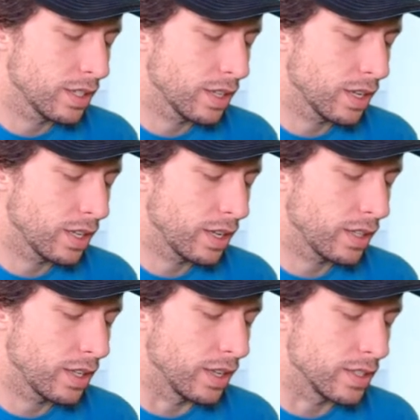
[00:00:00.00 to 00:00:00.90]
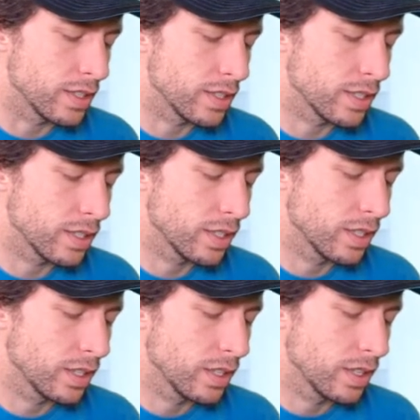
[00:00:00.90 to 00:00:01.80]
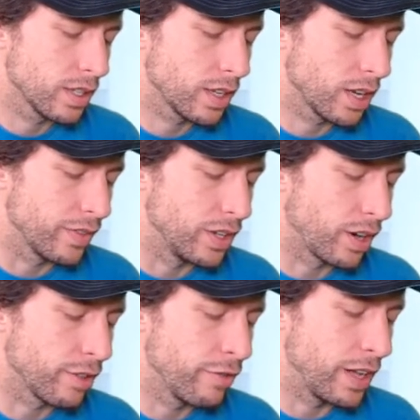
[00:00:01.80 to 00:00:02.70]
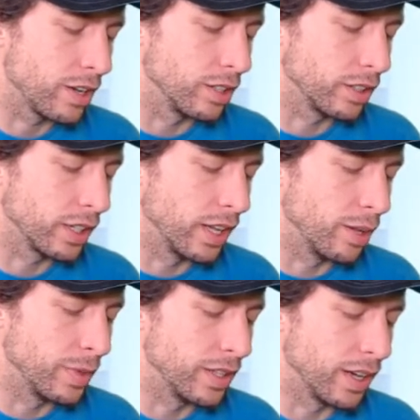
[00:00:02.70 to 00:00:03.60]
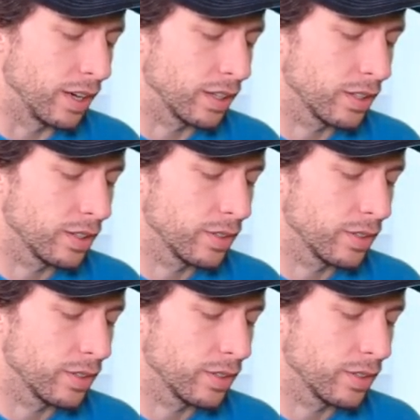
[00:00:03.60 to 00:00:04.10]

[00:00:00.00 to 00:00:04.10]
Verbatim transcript: kind of like this. Kind of Darth Vader looking helmet there.